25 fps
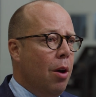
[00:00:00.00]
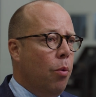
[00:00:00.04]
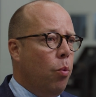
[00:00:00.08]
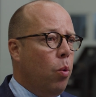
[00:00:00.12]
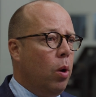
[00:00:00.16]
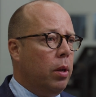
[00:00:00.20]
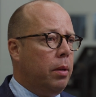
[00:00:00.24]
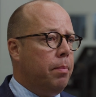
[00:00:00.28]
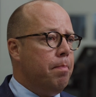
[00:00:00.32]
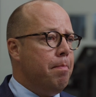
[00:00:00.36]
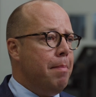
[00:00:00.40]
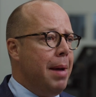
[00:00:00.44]

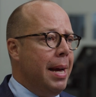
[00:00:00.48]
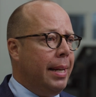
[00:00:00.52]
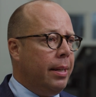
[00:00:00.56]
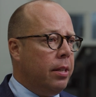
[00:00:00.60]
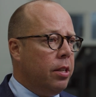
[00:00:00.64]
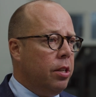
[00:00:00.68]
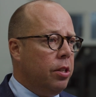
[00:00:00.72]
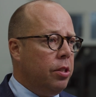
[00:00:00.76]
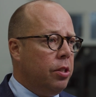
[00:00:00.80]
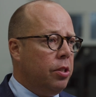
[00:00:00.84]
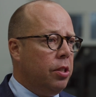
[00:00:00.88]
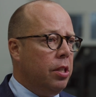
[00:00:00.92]
What
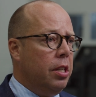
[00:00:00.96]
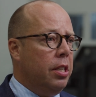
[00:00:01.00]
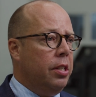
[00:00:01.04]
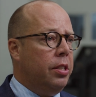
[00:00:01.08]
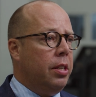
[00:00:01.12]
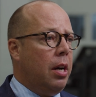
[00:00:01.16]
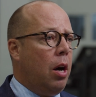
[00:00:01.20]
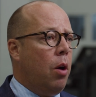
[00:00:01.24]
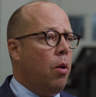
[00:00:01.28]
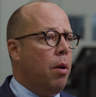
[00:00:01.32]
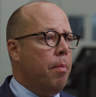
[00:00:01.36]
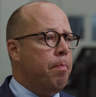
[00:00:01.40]
matters
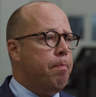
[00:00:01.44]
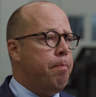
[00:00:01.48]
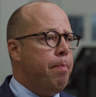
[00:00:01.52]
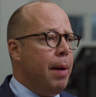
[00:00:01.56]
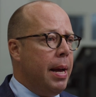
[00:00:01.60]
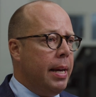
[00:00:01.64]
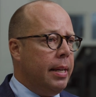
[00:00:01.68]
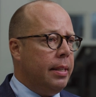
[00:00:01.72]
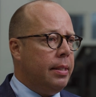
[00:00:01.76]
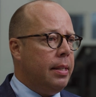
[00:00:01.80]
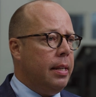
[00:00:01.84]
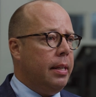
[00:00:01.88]
is our
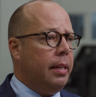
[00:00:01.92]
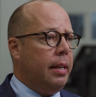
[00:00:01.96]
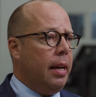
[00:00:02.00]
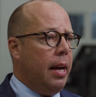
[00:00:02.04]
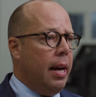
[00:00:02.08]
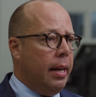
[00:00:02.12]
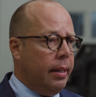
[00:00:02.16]
basic